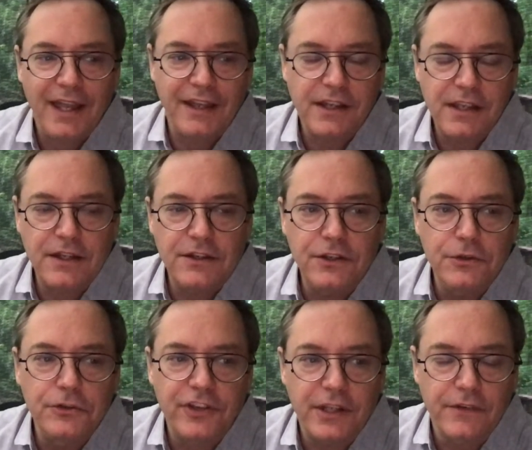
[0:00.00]
And again,
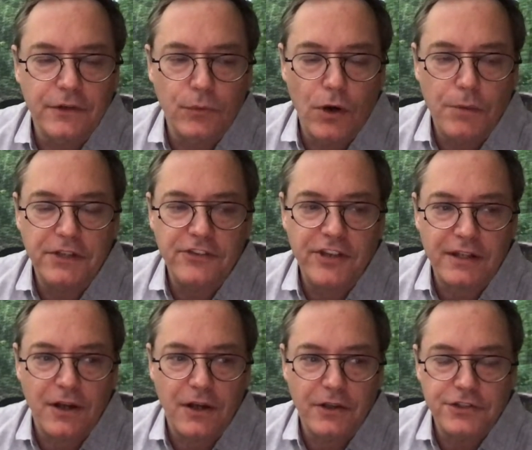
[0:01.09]
using the warping
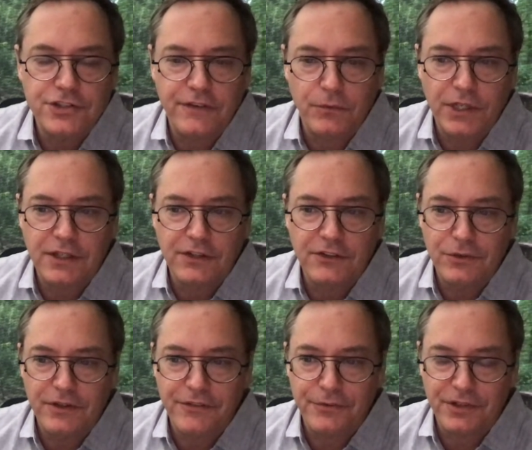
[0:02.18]
technology that we can
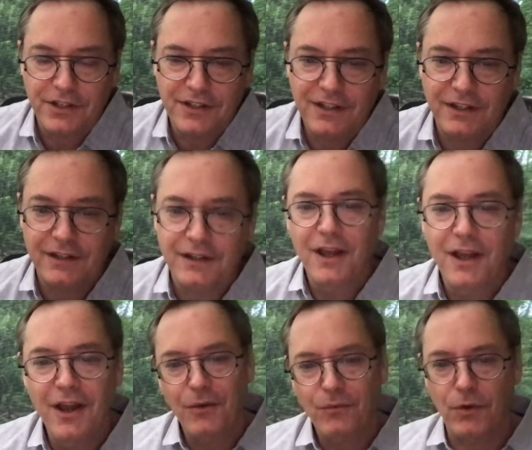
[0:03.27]
do in 3D,
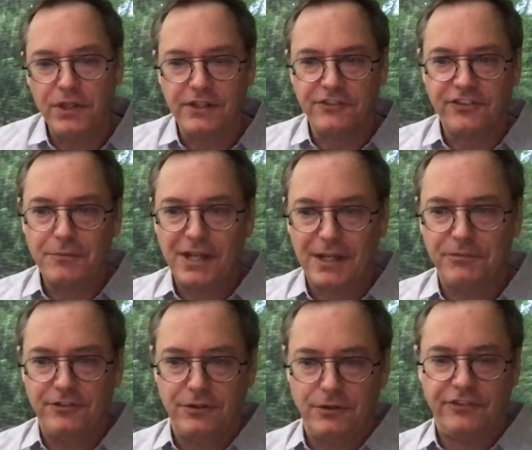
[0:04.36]
what we can
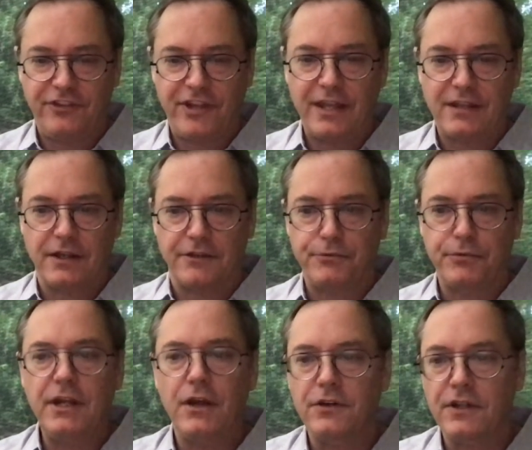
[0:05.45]
sometimes do is take a
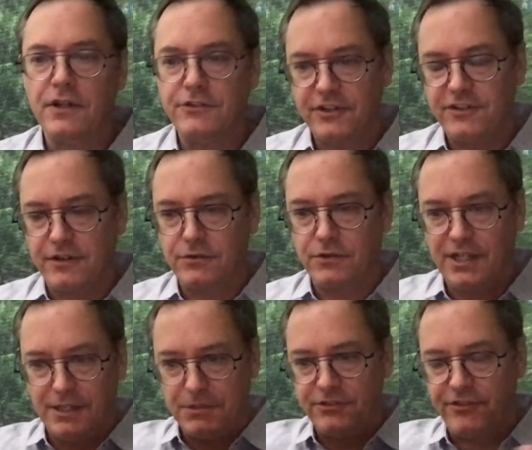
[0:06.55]
360
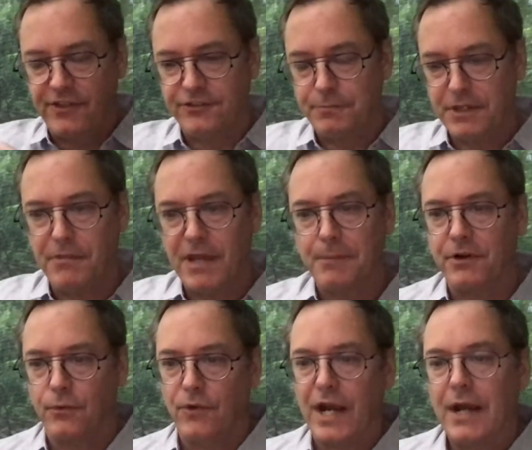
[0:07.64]
degree image that's been mapped
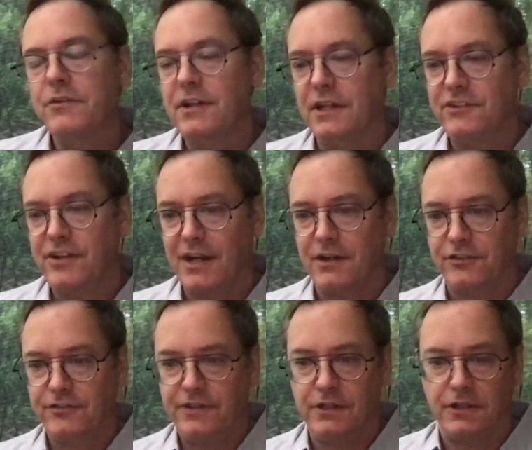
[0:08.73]
around an entire
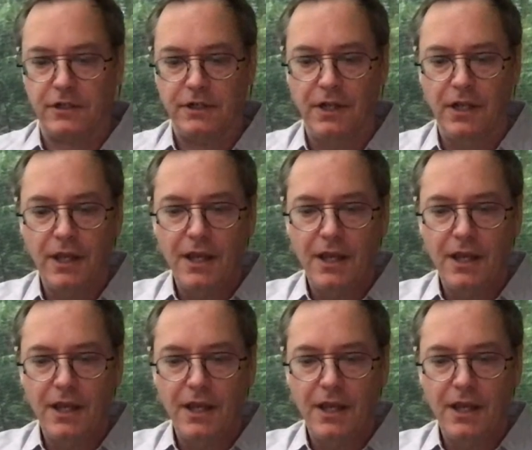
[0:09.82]
sphere,